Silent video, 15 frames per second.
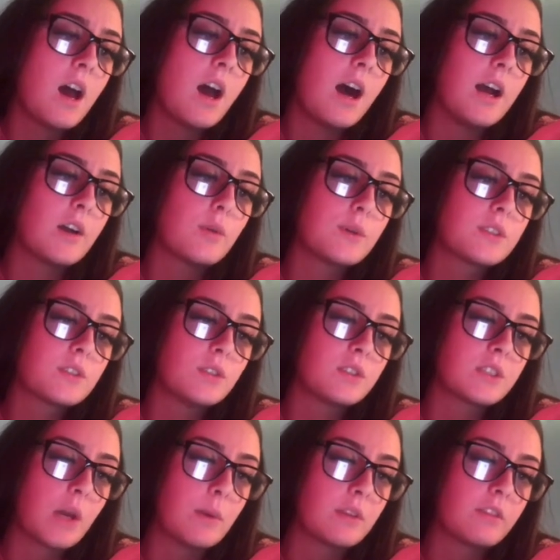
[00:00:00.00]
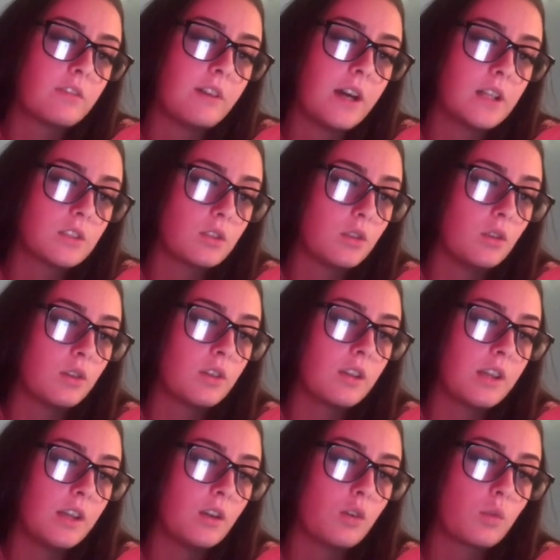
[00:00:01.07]
I always thought I was fat,
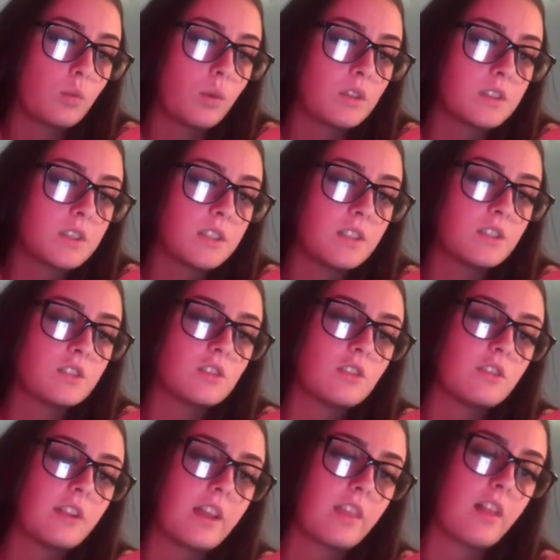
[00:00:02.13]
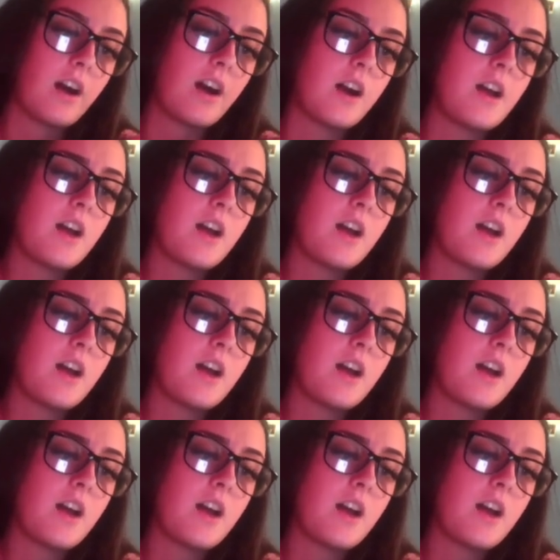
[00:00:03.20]
ugly, unwanted and stuff like that,